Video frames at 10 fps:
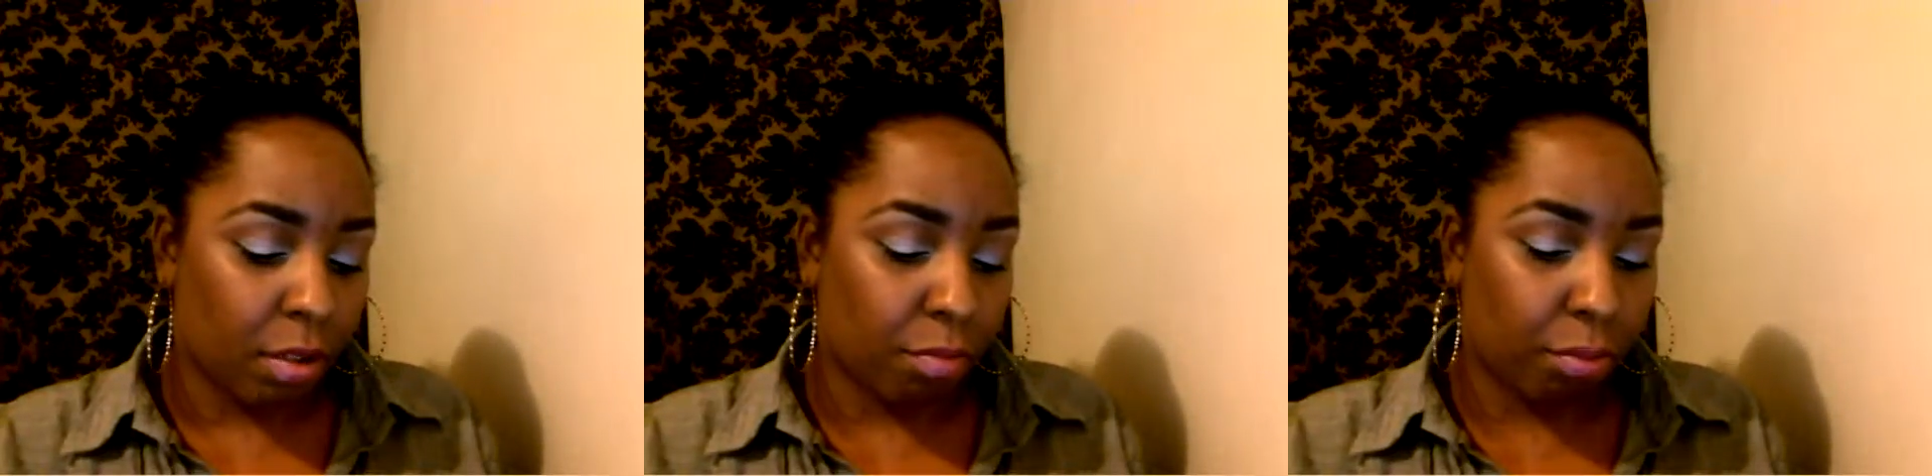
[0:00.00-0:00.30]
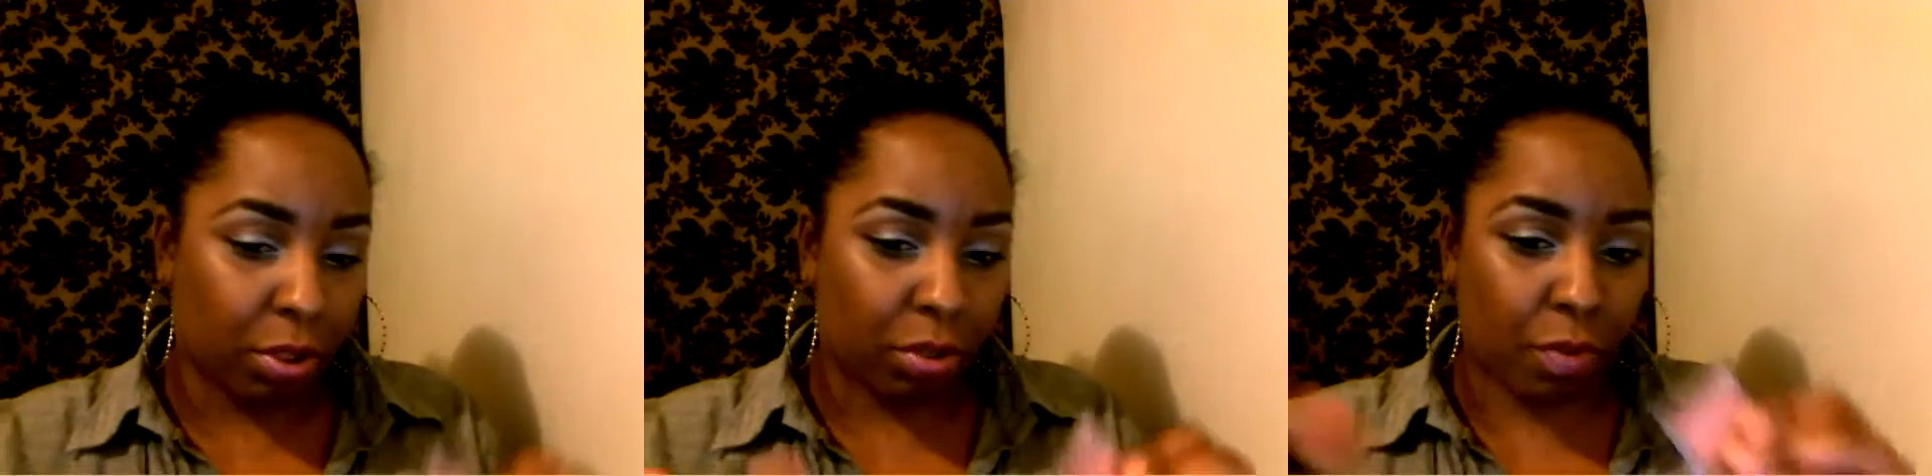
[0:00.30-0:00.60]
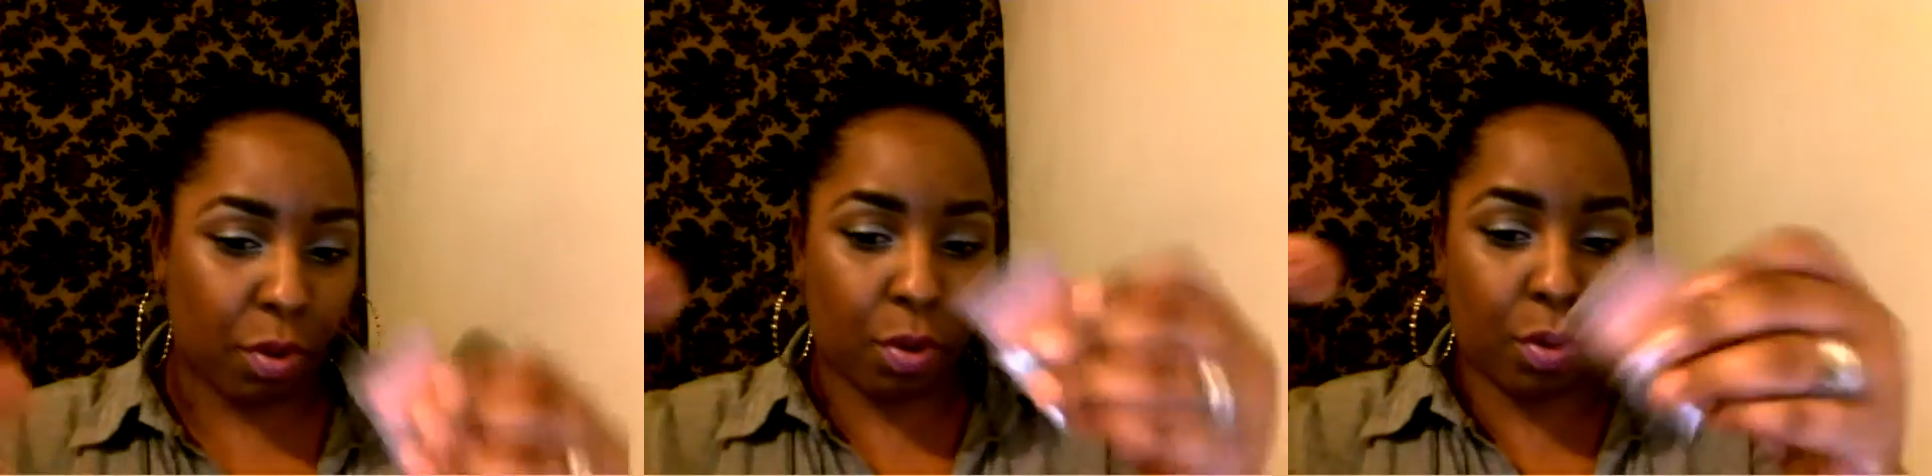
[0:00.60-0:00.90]
brush
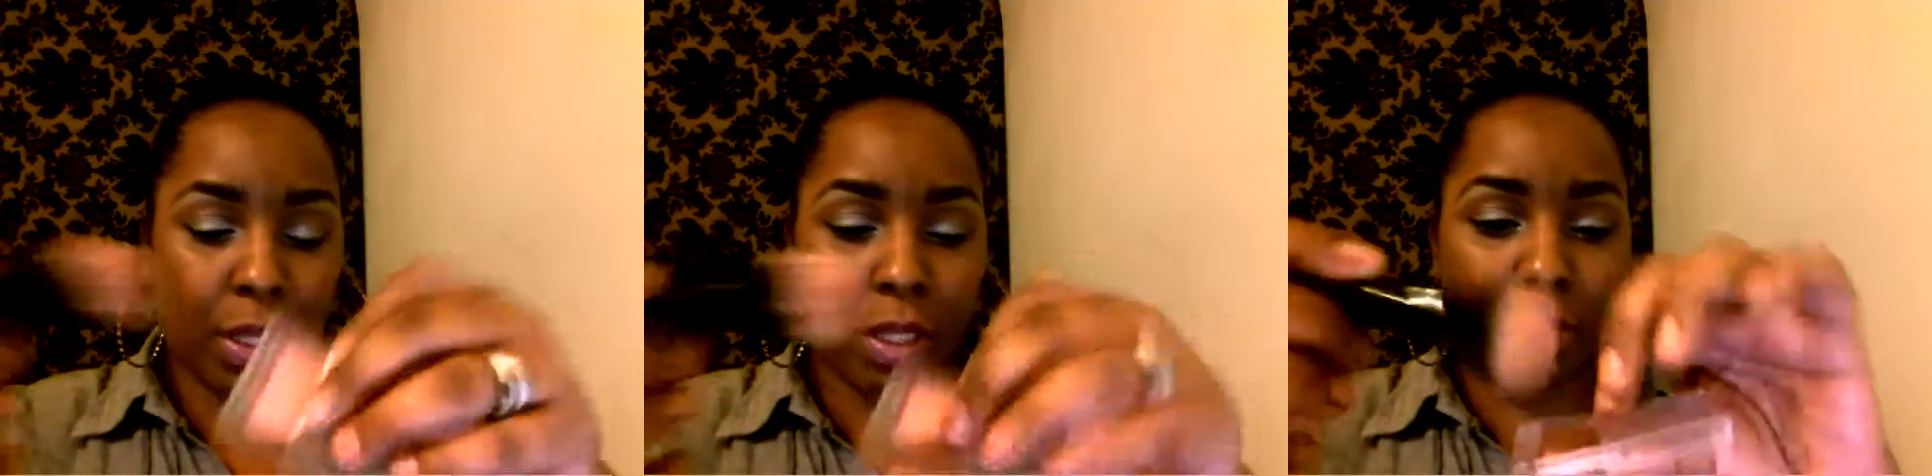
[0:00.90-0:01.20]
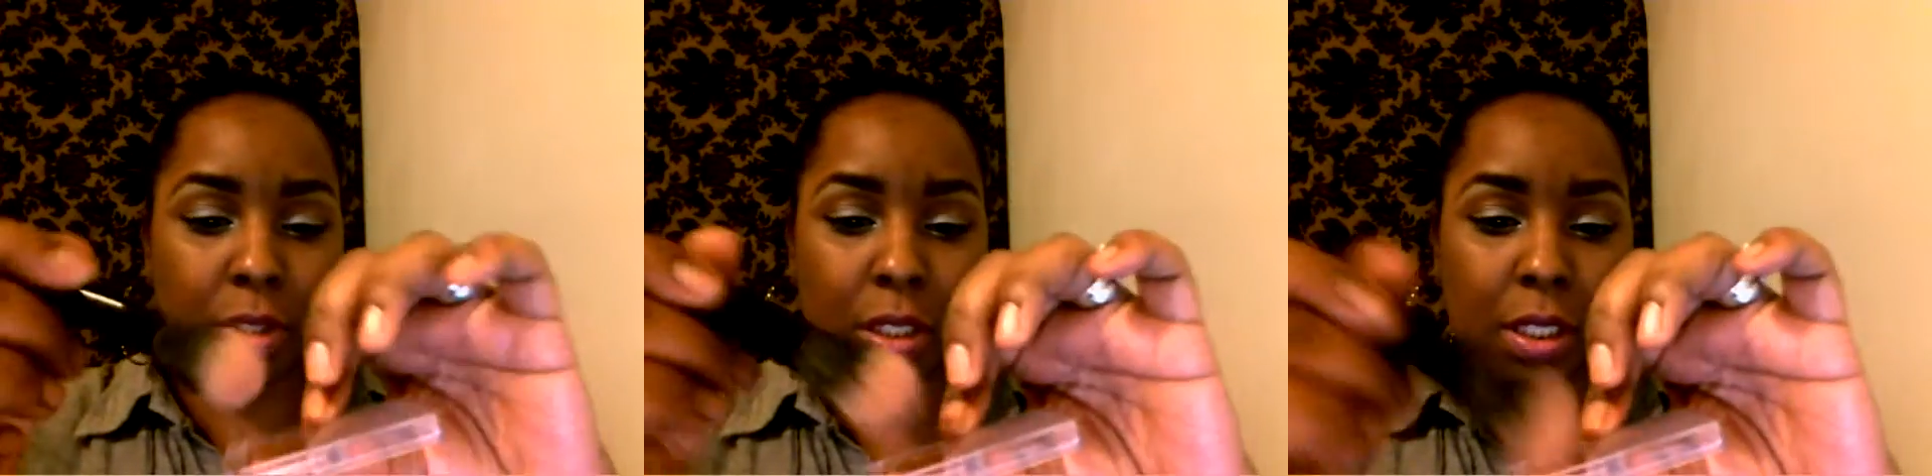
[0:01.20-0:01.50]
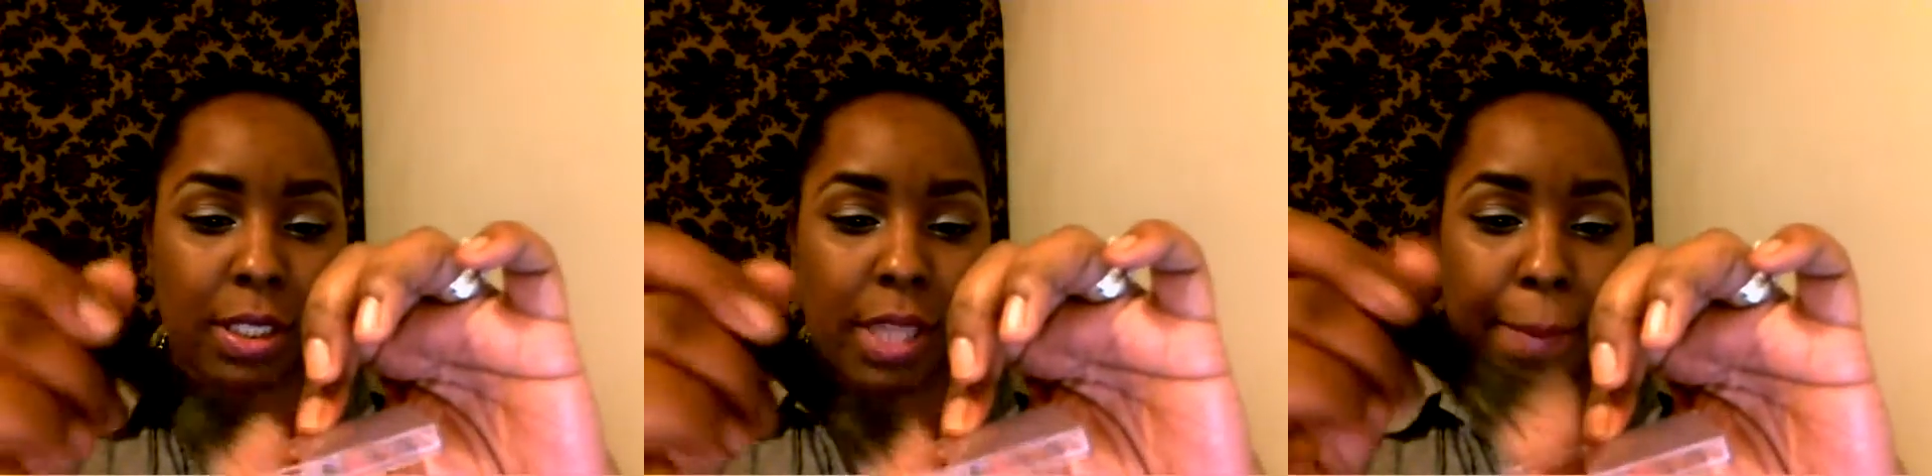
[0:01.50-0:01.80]
roll and I'm just going
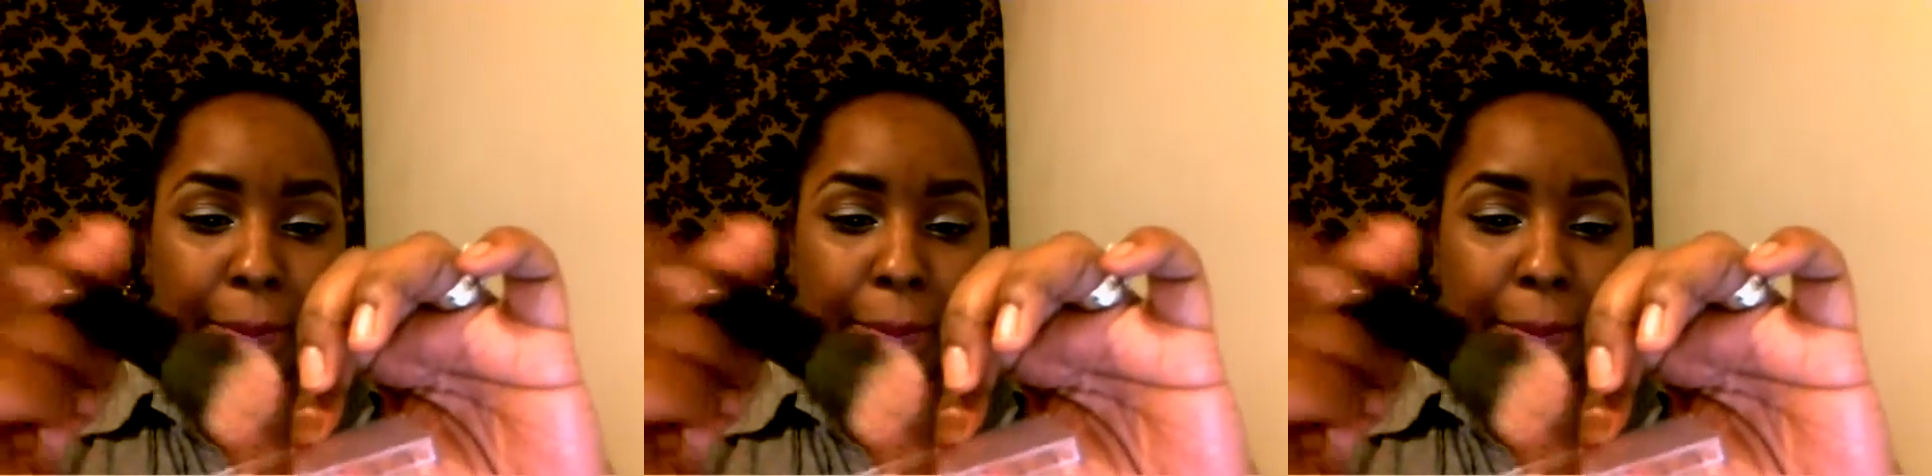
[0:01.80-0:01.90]
to dab